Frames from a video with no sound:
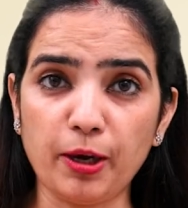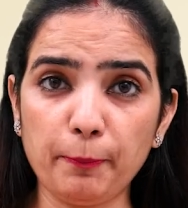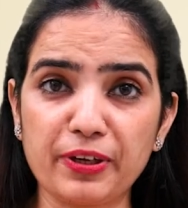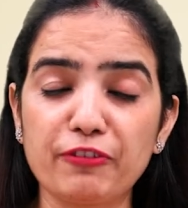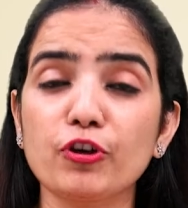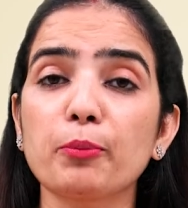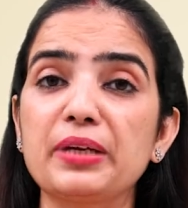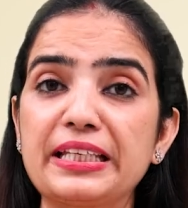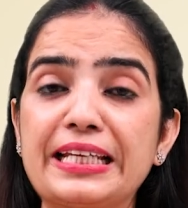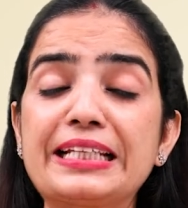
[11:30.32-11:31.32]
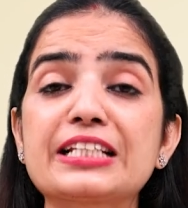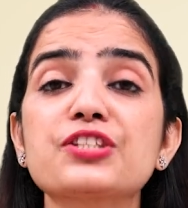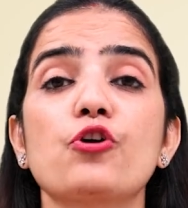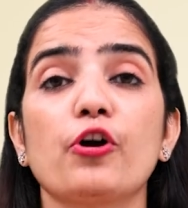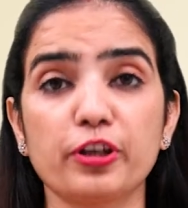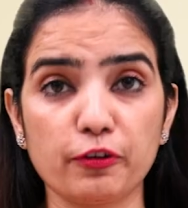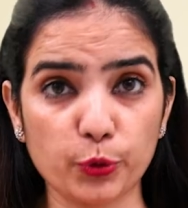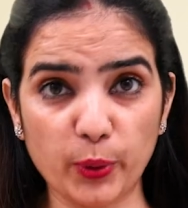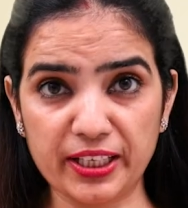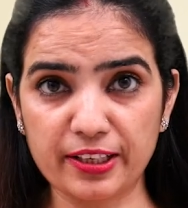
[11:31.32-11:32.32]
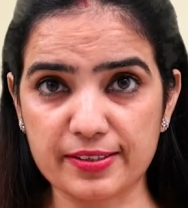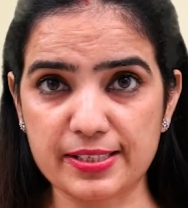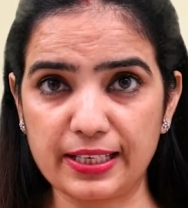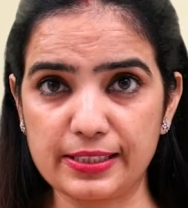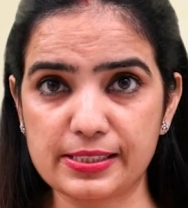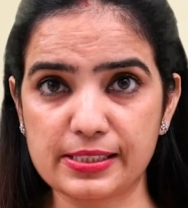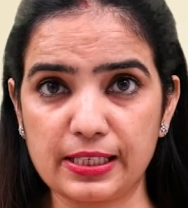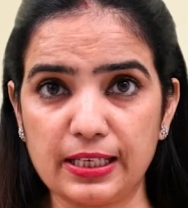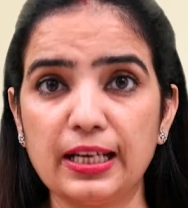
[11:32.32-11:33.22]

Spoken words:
up if your meeting does not give you any results.